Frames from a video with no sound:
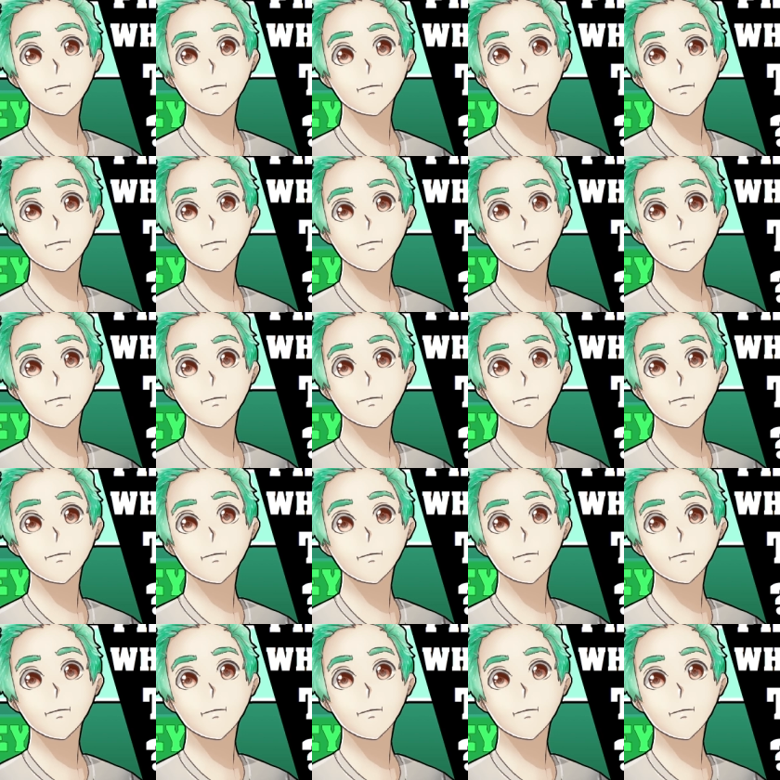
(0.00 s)
pulled it up
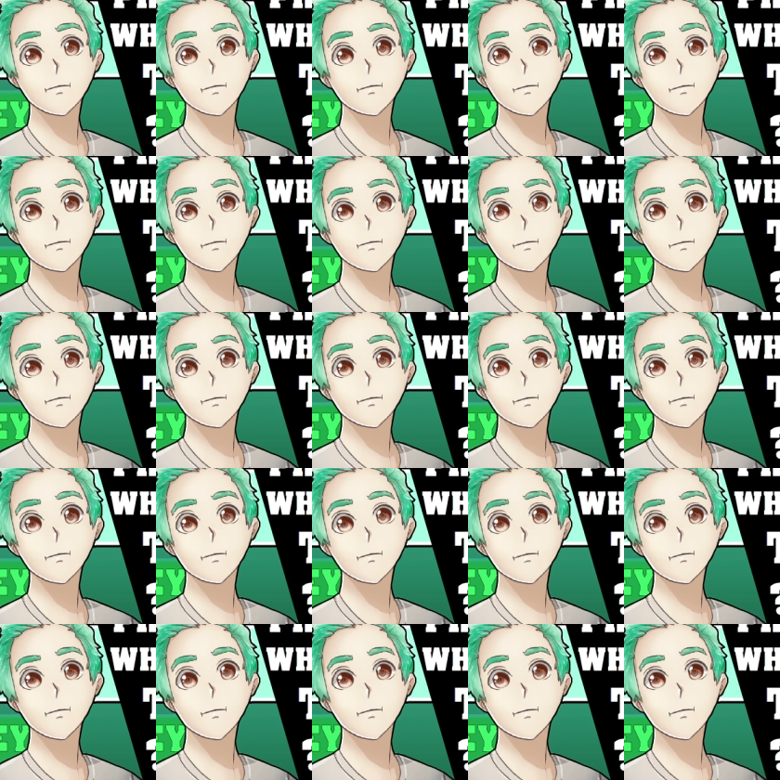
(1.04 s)
over the
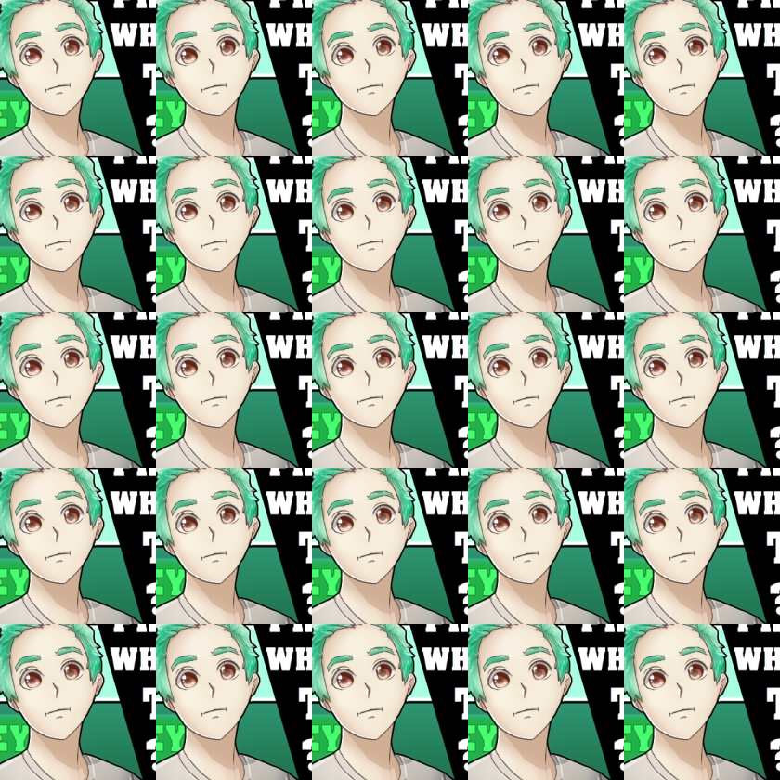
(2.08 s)
28% equity
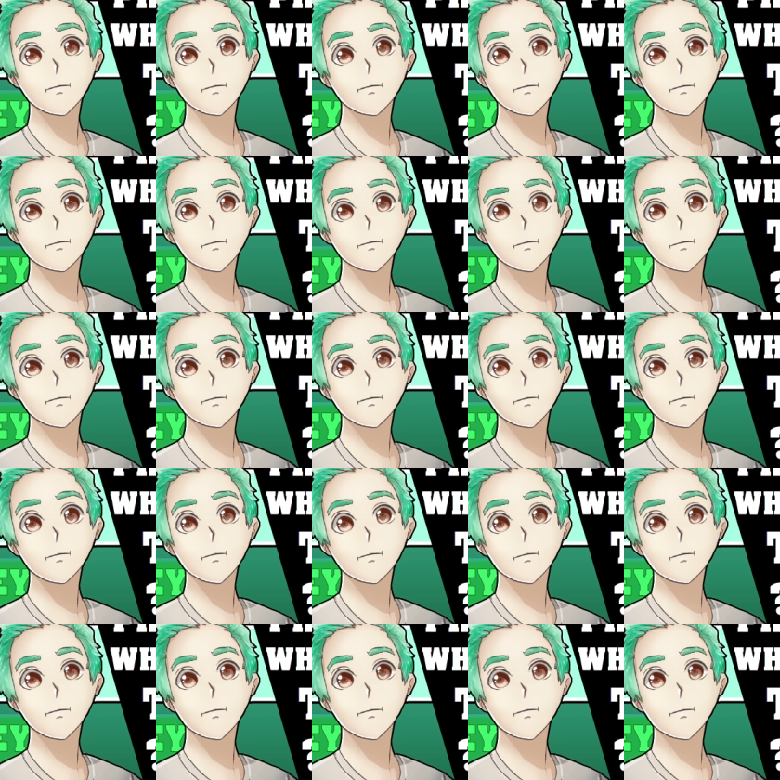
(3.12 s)
mark,